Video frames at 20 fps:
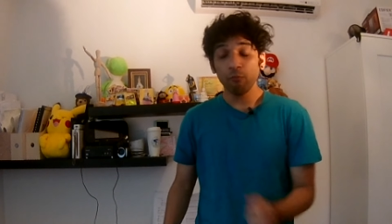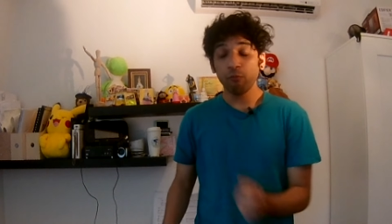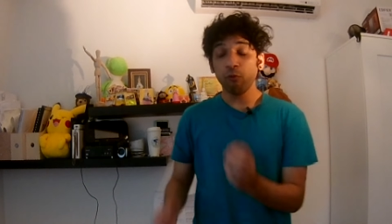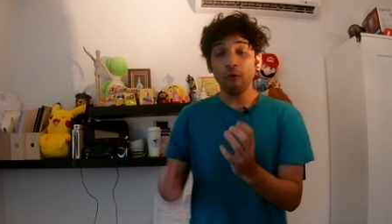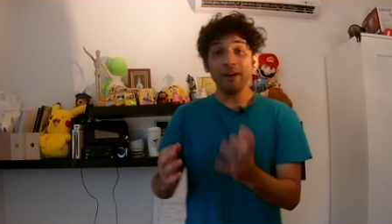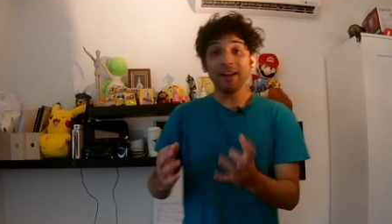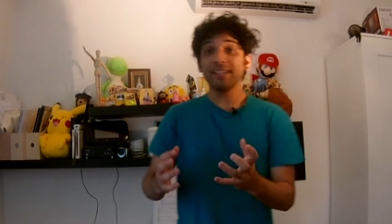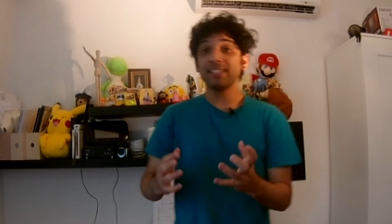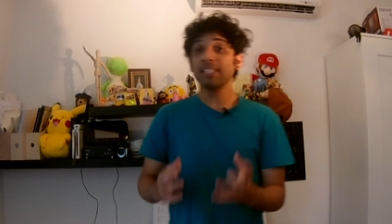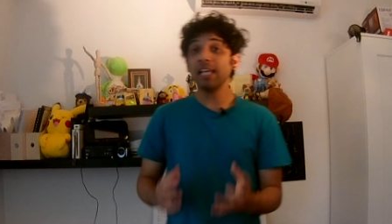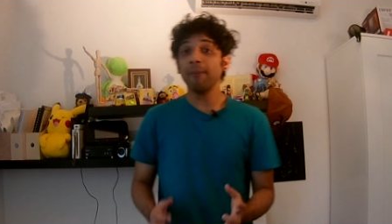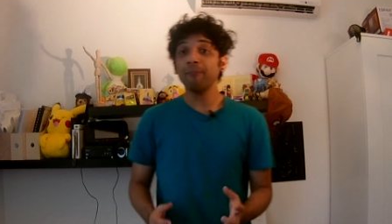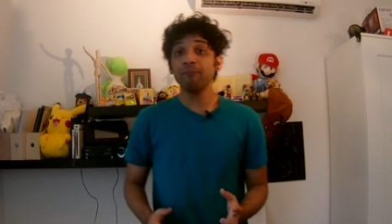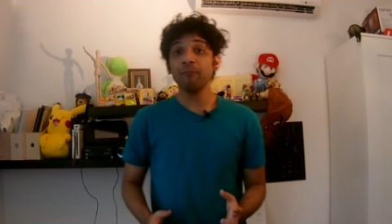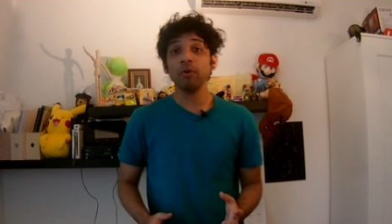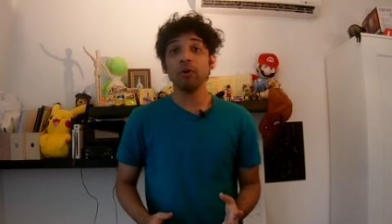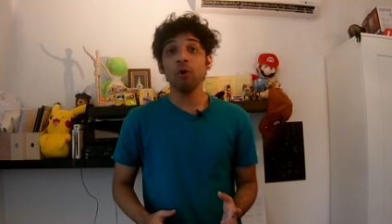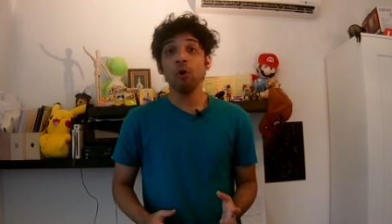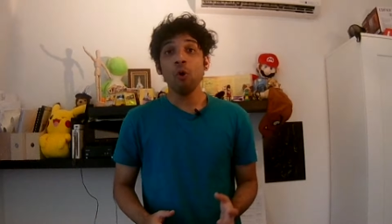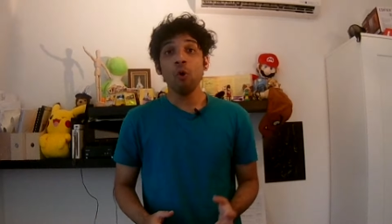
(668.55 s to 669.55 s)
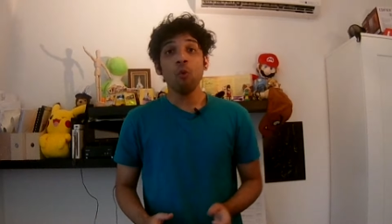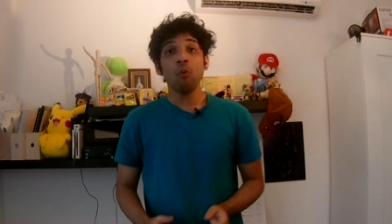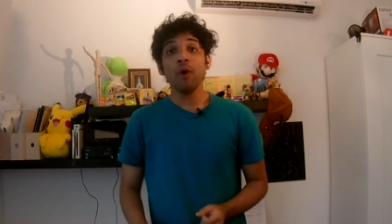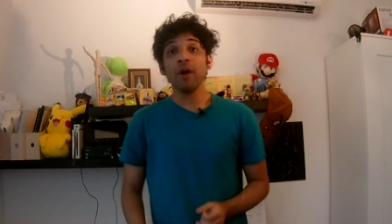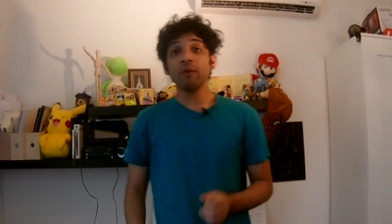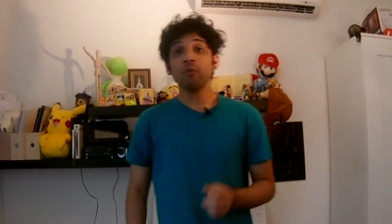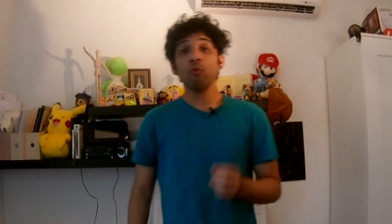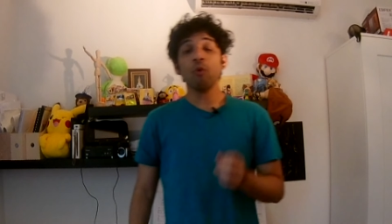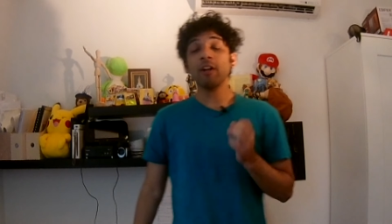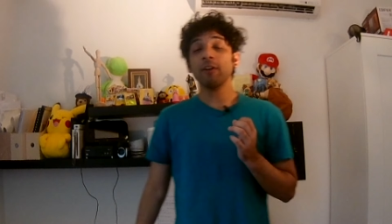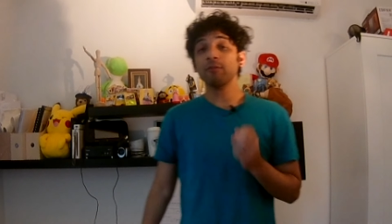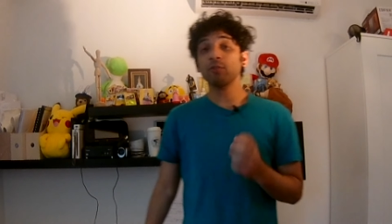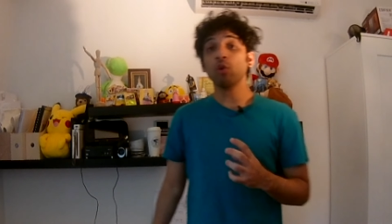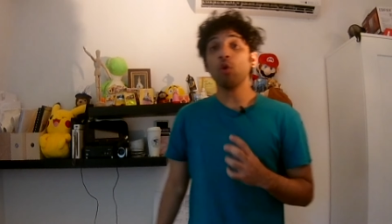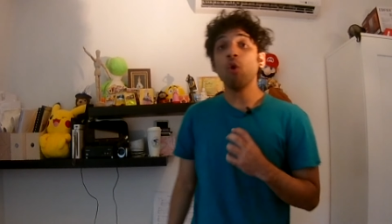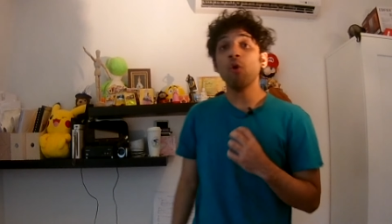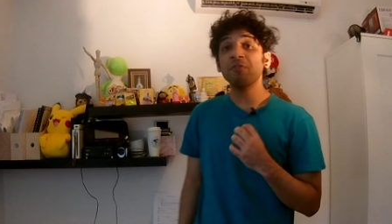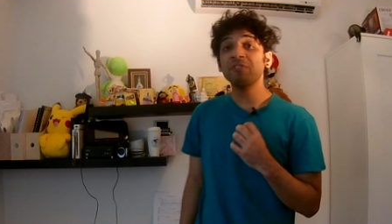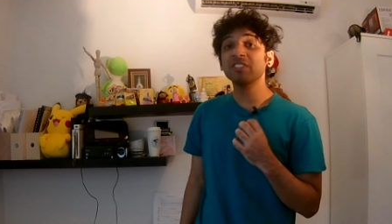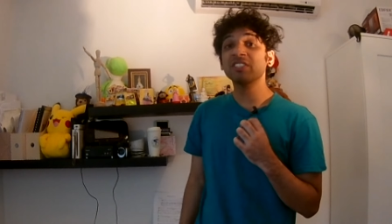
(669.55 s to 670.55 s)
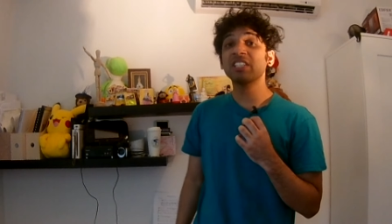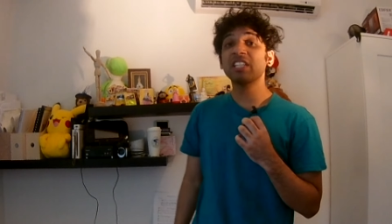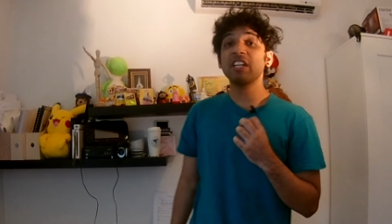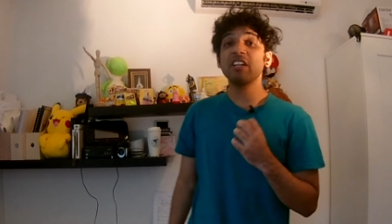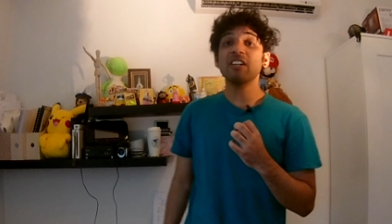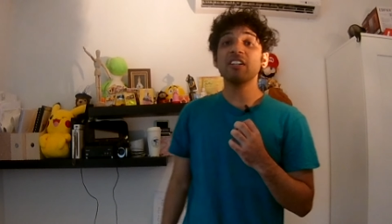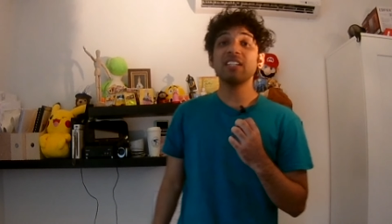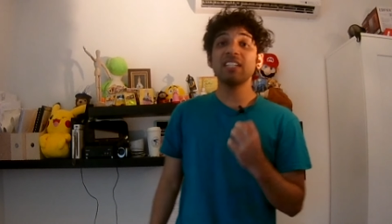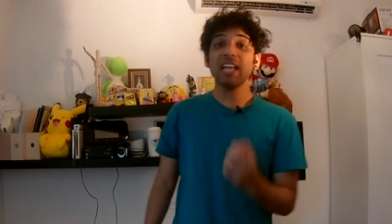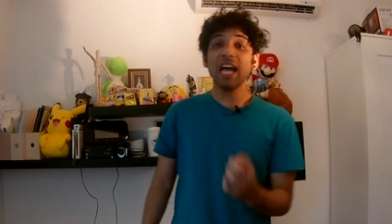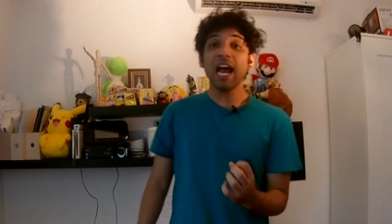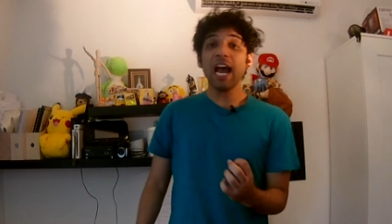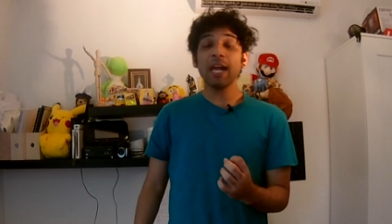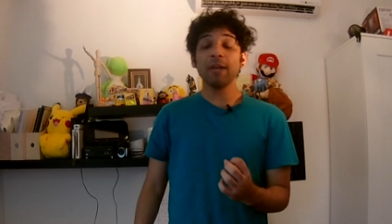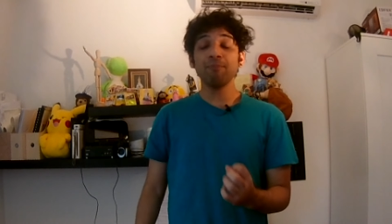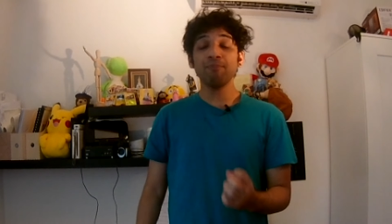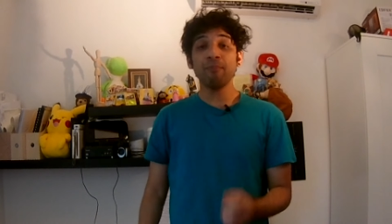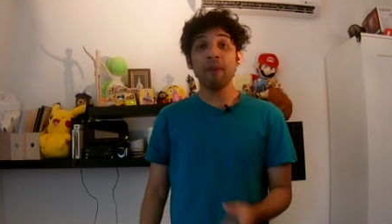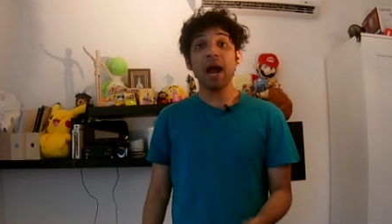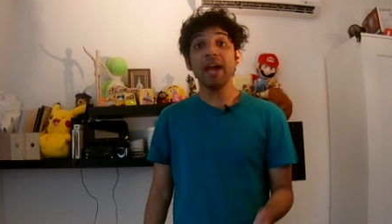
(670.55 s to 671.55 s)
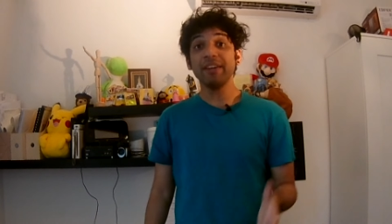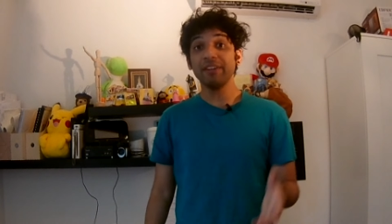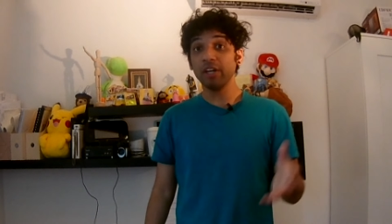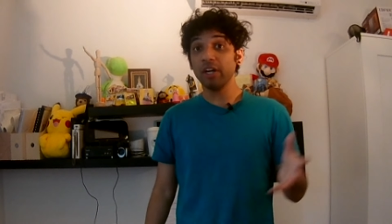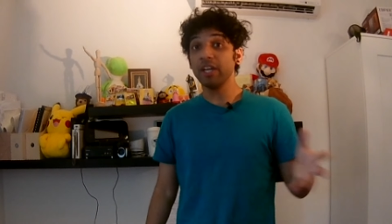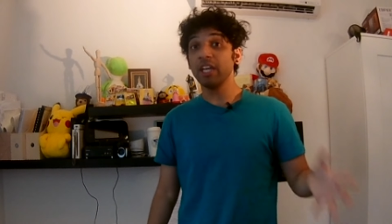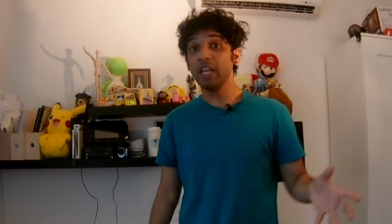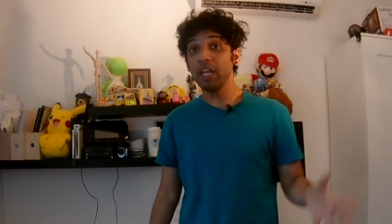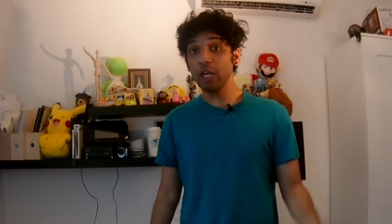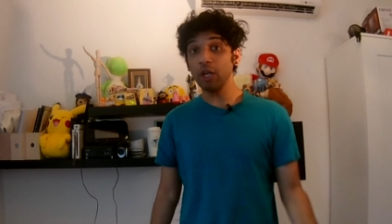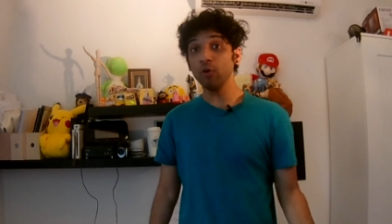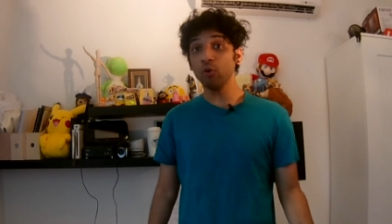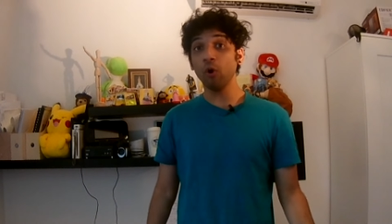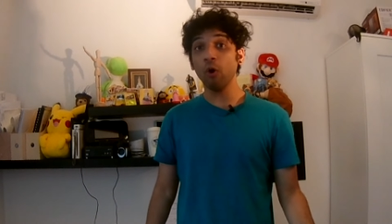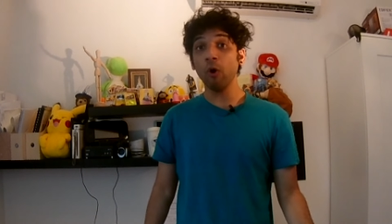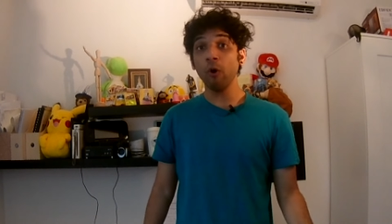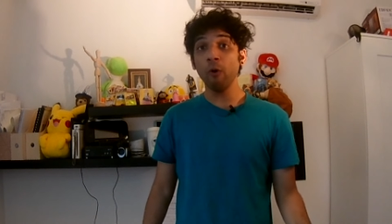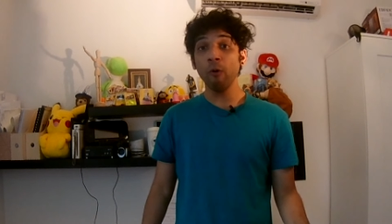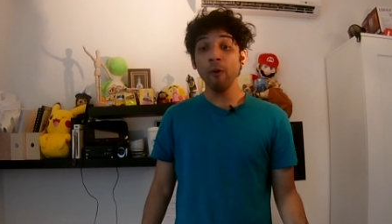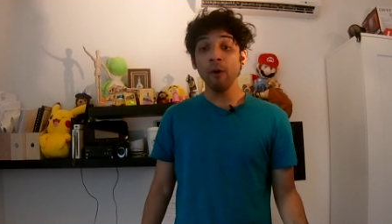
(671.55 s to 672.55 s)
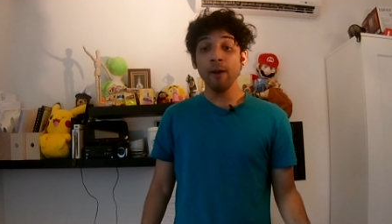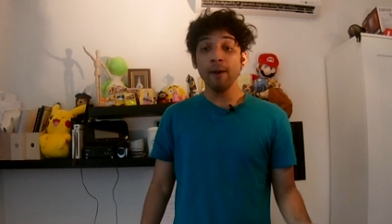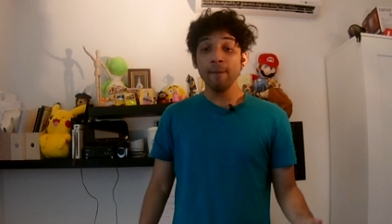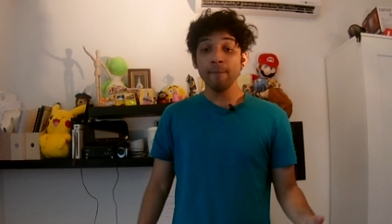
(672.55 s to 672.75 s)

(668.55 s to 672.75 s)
For example, when one of the overseer died by the hero,